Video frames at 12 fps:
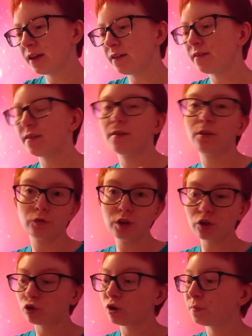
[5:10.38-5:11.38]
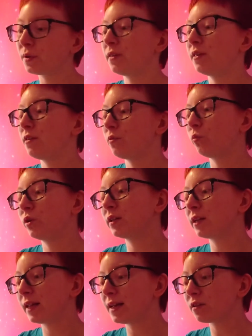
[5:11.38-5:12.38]
It is a 3-drop. It is 1
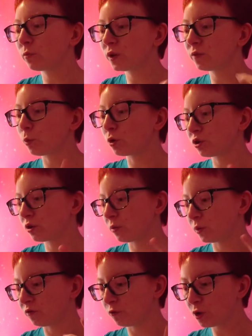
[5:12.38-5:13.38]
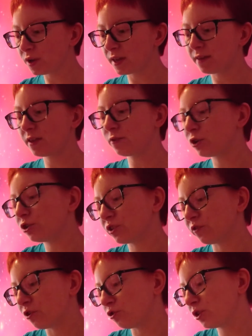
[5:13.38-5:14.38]
light, 1 water, and 1 void, a
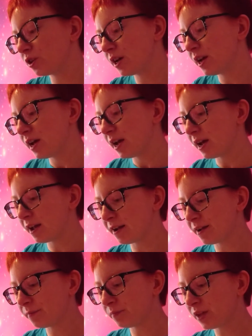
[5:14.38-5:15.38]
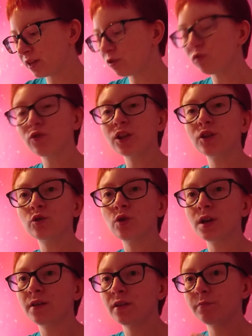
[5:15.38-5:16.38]
700/700. It doesn't really do
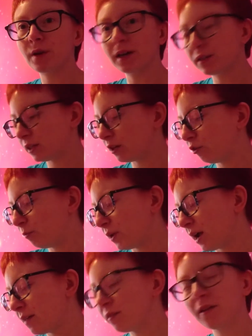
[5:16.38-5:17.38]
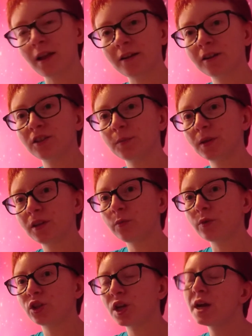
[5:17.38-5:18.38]
anything by itself, but it has an inheritance ability,
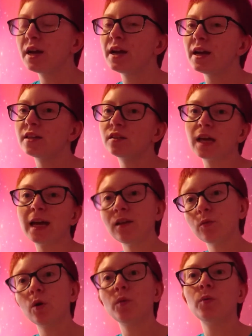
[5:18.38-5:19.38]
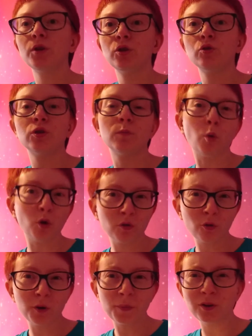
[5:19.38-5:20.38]
which is kind of what we want to use it more
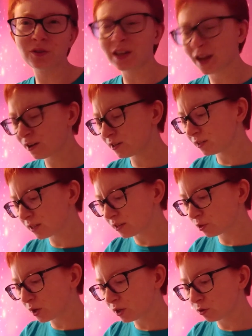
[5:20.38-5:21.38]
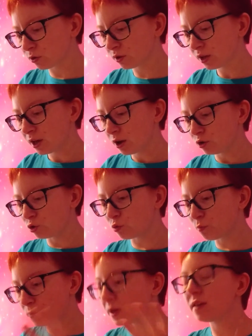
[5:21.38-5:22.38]
for, because the inheritance is quite good. You
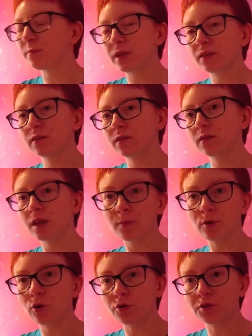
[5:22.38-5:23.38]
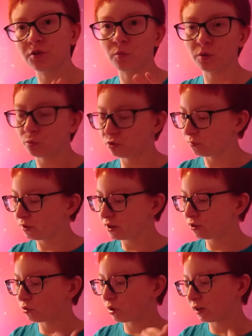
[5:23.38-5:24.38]
pay basically the same cost as what it was to play
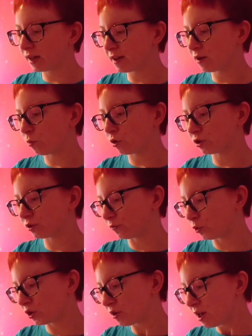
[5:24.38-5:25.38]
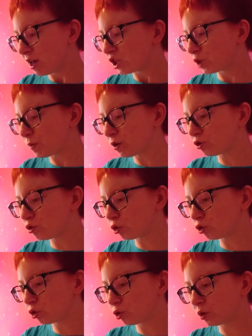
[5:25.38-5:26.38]
it, so a light, a water, and a void. Spirits you
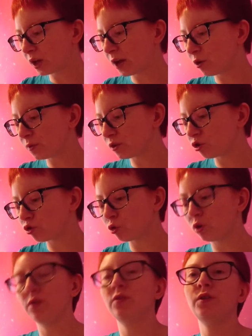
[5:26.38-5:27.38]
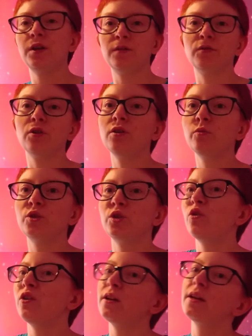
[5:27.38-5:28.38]
control cannot be destroyed until end of turn, which is
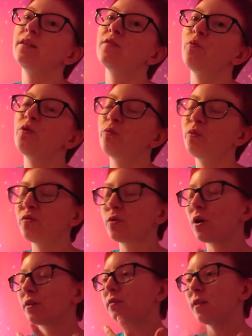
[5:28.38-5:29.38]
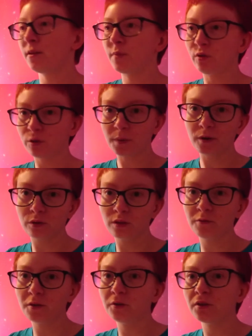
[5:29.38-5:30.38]
very nice if we've got a steady amount of spirits in the
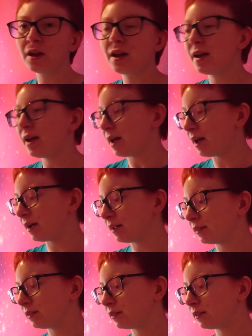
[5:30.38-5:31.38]
field, and